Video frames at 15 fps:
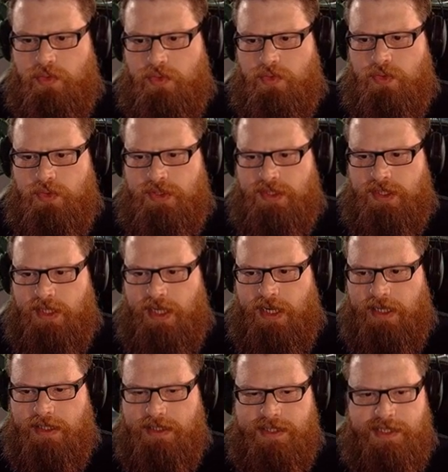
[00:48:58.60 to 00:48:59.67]
So then I
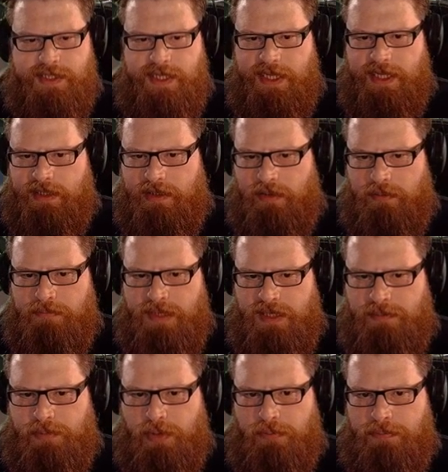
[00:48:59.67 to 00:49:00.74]
can sneak in a little mini
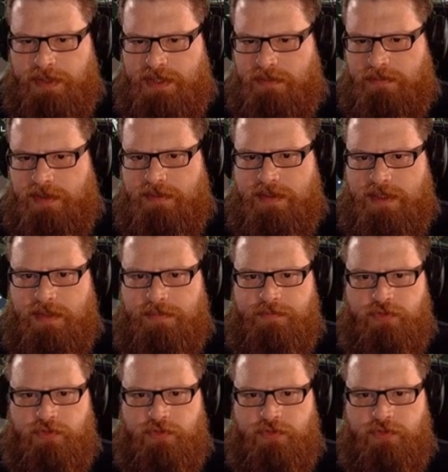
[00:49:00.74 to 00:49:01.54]
pump or something to